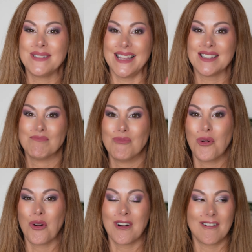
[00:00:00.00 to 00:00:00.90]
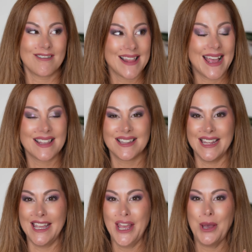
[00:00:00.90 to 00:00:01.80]
is more or less
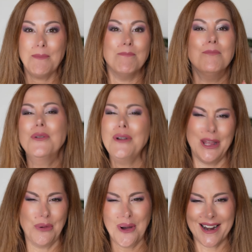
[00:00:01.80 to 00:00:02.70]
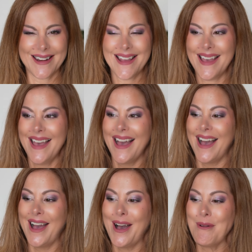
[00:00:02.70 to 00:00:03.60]
the moody one.
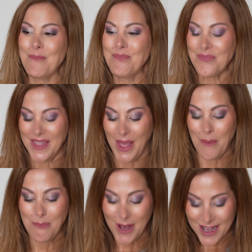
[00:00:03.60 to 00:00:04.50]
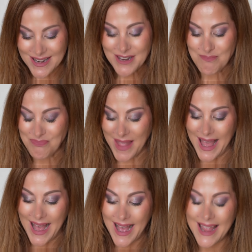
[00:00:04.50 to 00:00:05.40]
But
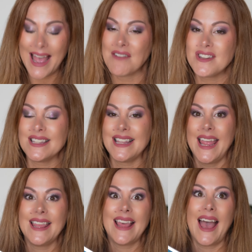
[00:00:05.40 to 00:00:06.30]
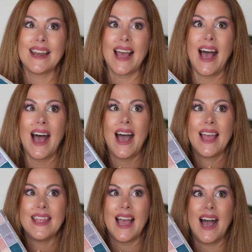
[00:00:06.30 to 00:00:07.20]
I have to say that
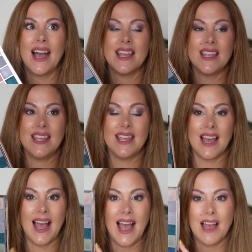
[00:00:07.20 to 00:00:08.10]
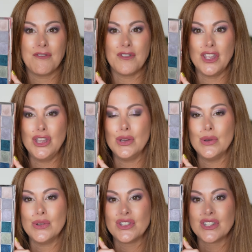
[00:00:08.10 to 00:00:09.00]
I have
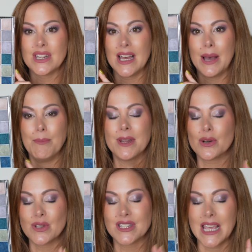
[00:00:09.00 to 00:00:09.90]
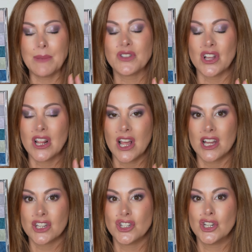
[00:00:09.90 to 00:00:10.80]
used Mineralscapes a
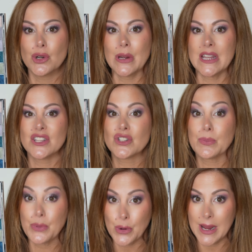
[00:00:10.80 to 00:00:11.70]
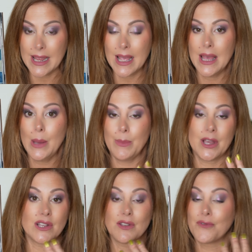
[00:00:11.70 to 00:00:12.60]
lot during spring,
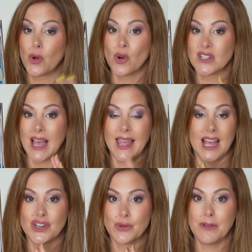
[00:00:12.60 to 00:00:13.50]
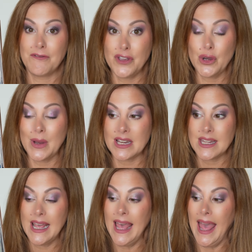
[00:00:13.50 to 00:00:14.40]
because of course I had to review it.
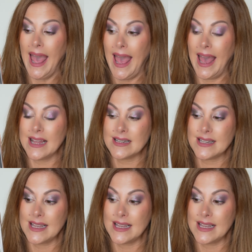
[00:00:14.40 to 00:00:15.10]
And